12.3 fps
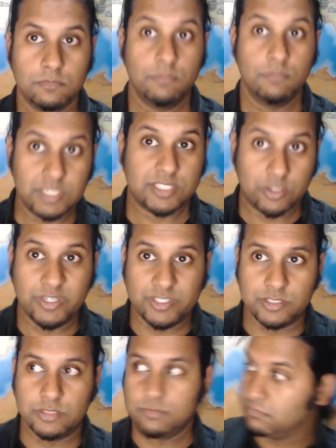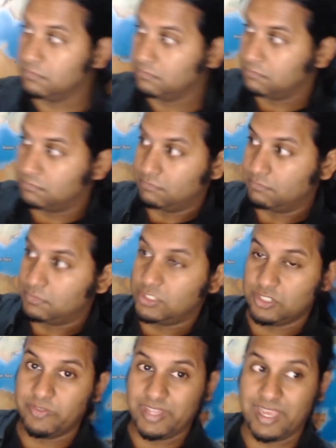Yes, there is. She's
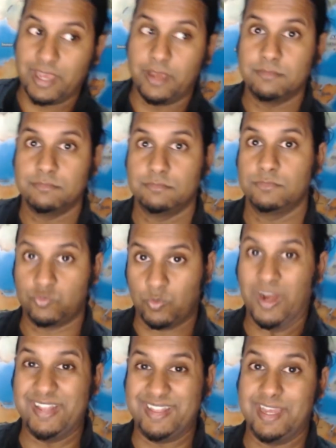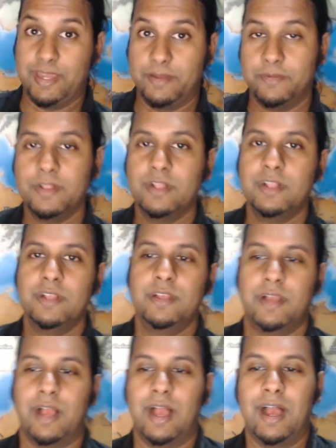over there. Right there.
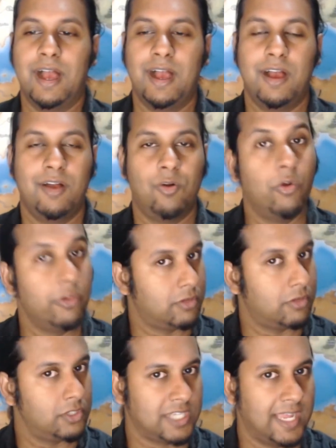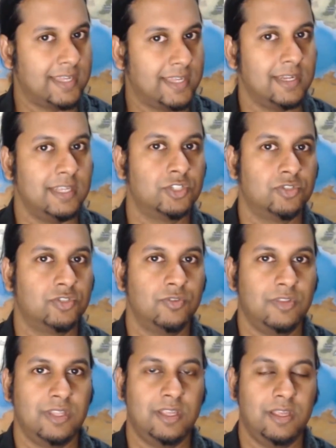Or you can take it into
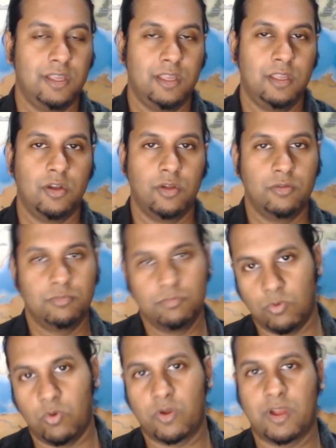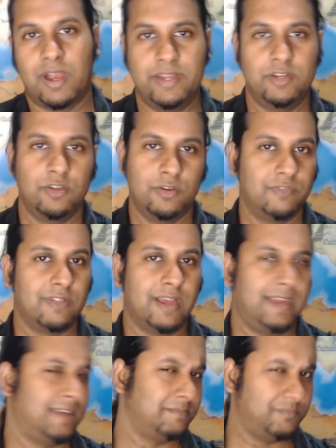the, more kind of
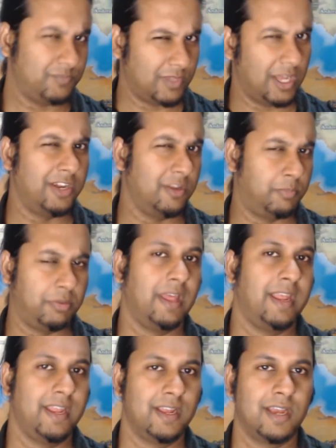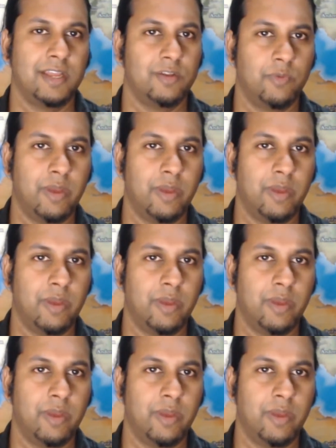like underplaying kind of way,